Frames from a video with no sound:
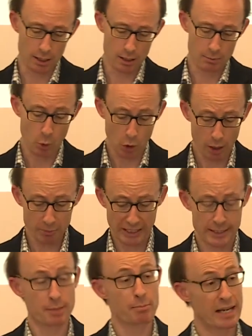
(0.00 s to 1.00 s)
more
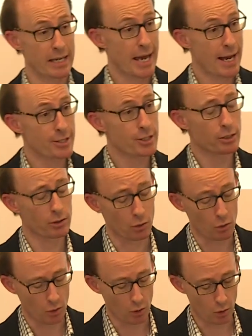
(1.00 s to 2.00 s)
commonly to mediation
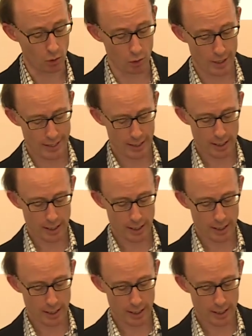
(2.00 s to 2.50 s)
or